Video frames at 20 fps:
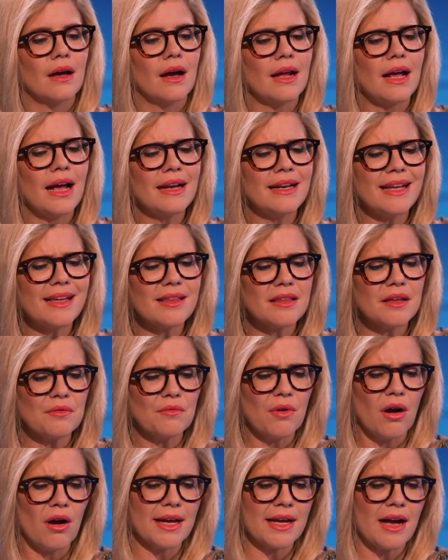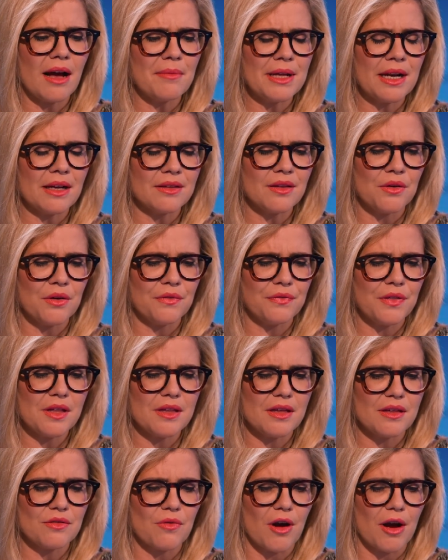And is it right? I mean, I don't know if
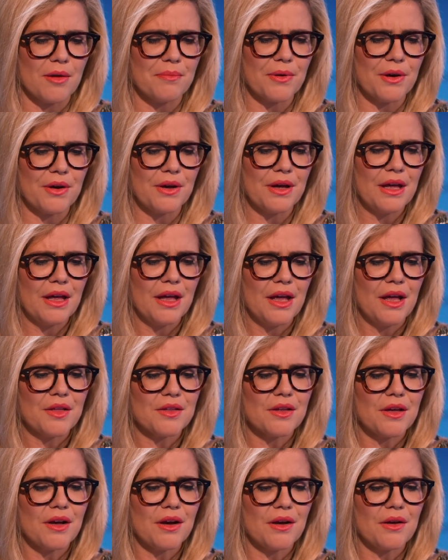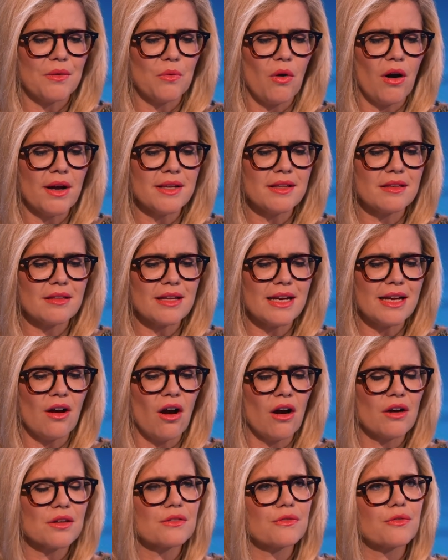this is right, but Weinstein
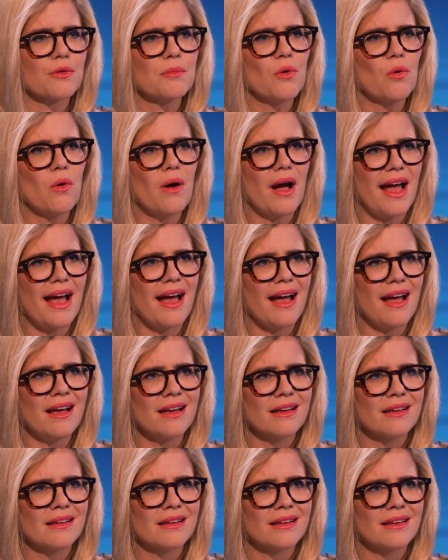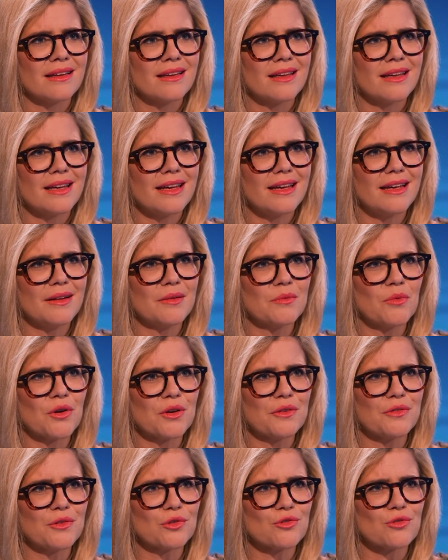asked for more hair in
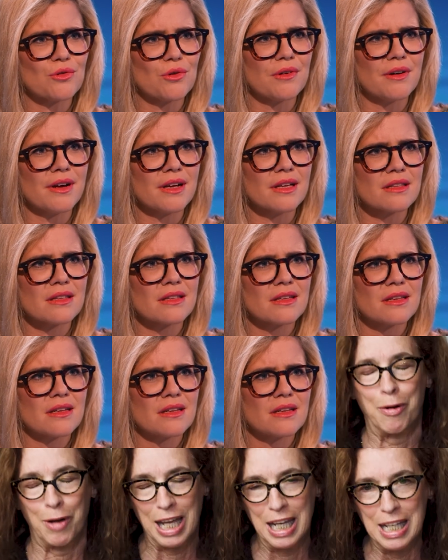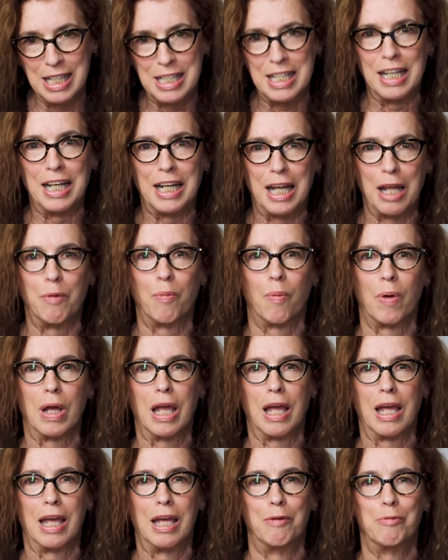one of your drawings? He did.
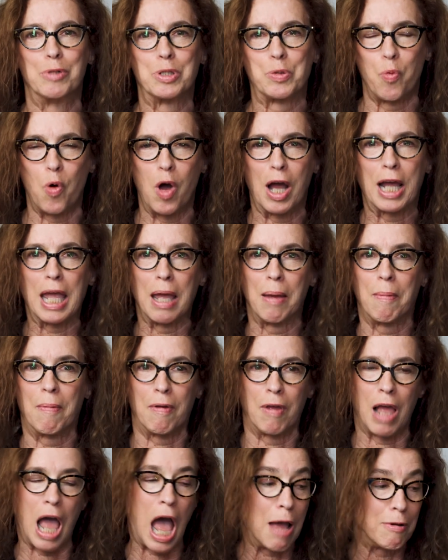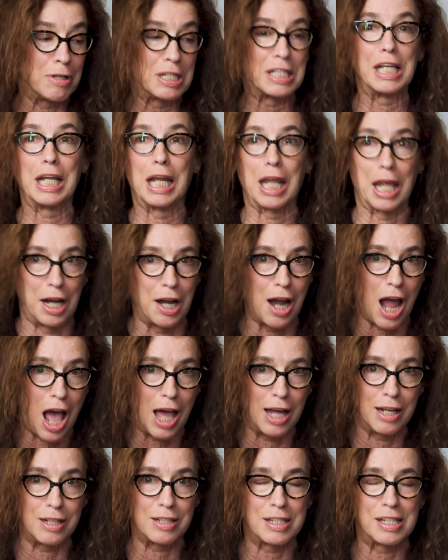He was walking. I was sitting in an
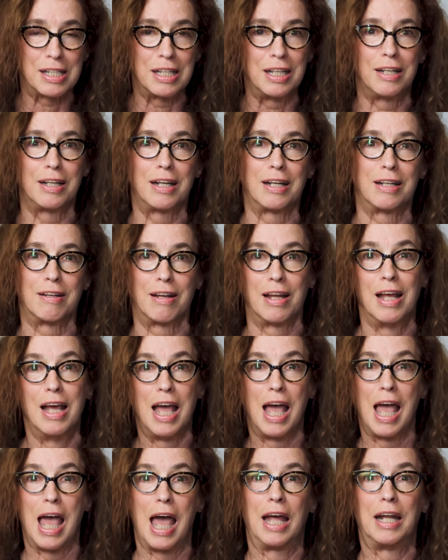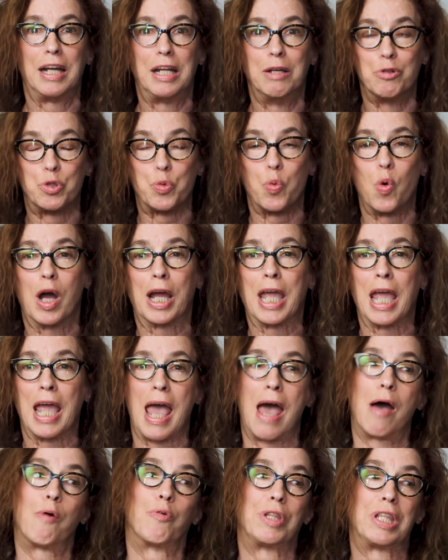aisle seat, and he was walking
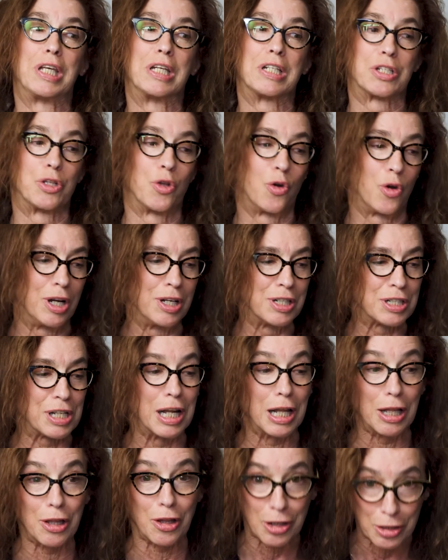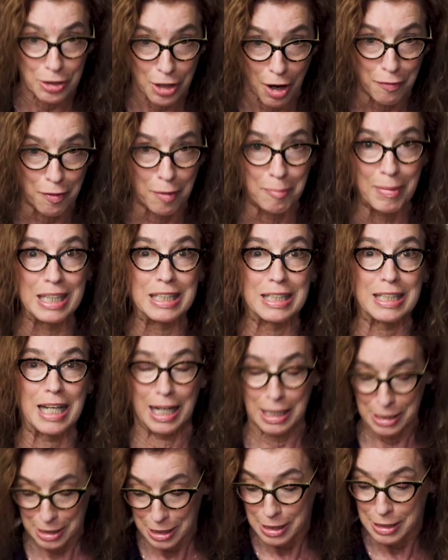out with his lawyers, and he looked over at my
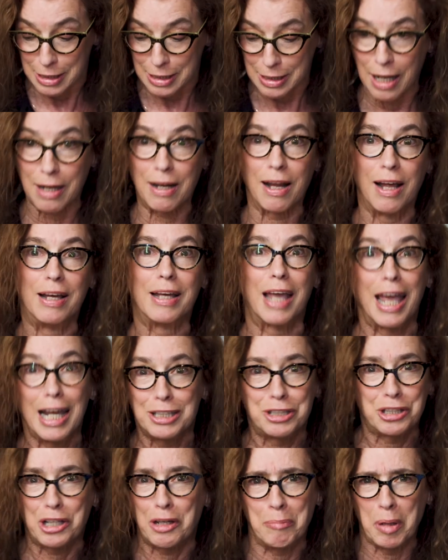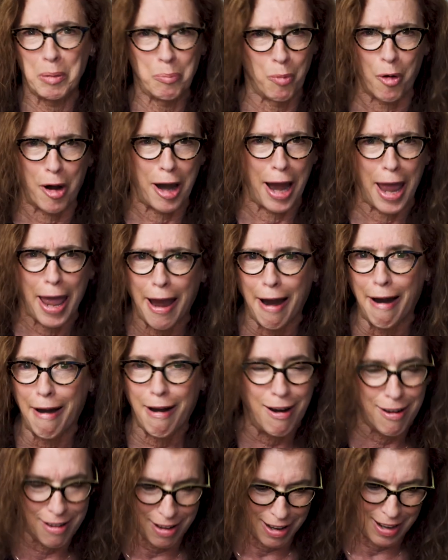sketch and he said, "Can't you give me more
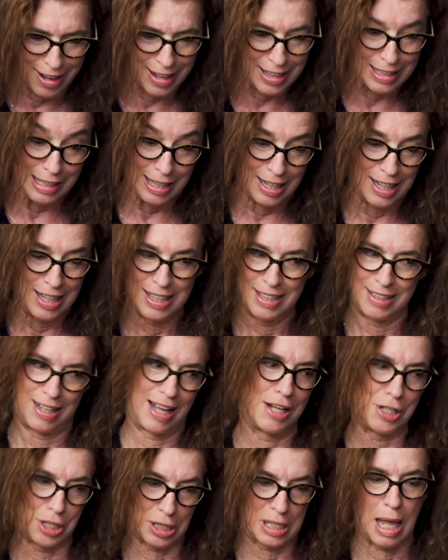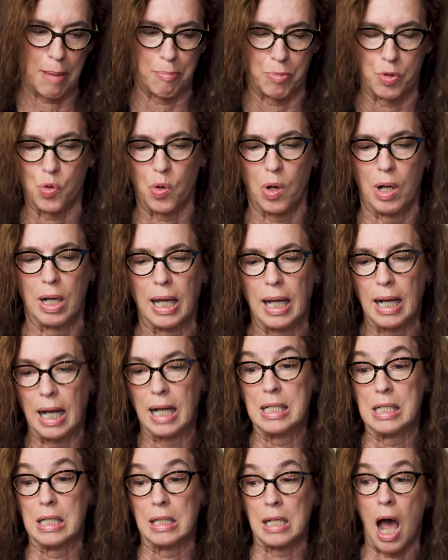hair?" And I just kept drawing, and I
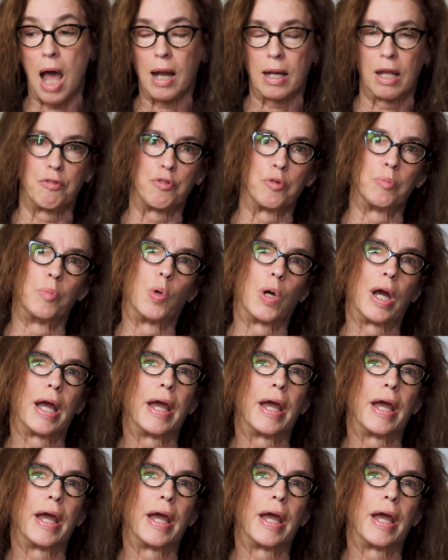did not give him more